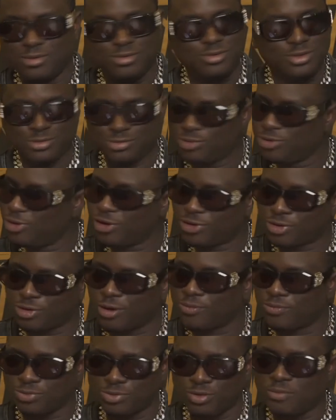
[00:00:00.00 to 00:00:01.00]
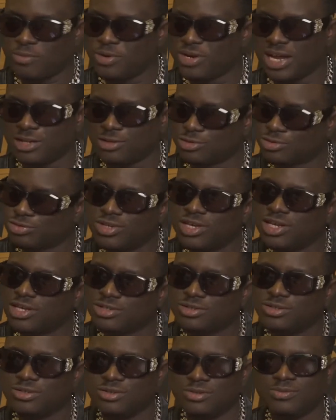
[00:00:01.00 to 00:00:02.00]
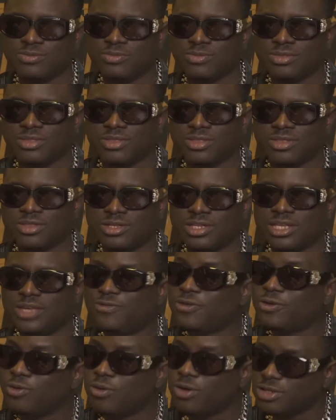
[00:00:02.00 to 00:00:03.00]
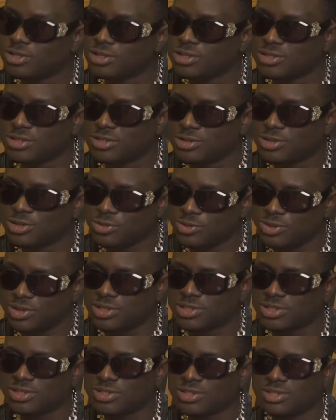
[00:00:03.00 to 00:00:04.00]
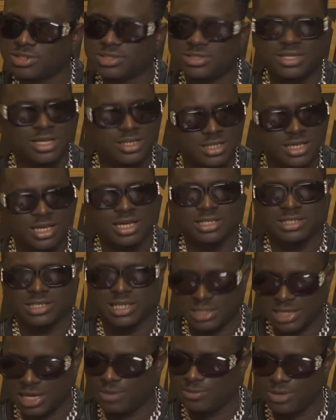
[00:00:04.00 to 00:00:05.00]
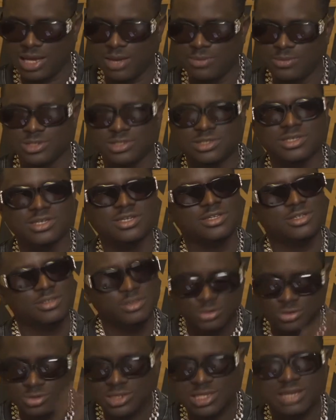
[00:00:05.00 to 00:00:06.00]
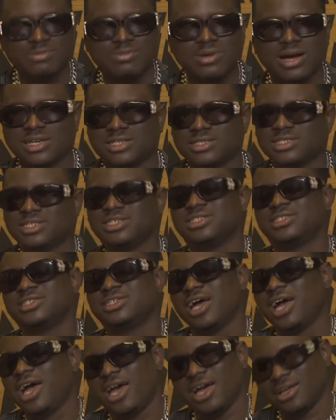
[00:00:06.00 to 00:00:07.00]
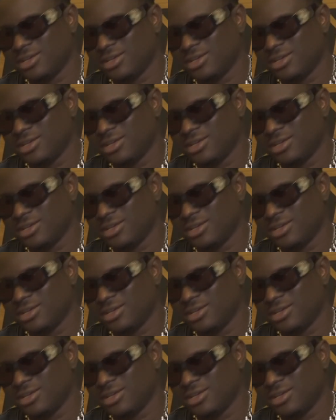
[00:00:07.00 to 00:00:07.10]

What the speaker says: not more than 2 years old, if he wants sweet. Said yes. As I'm the MC, took him backstage. I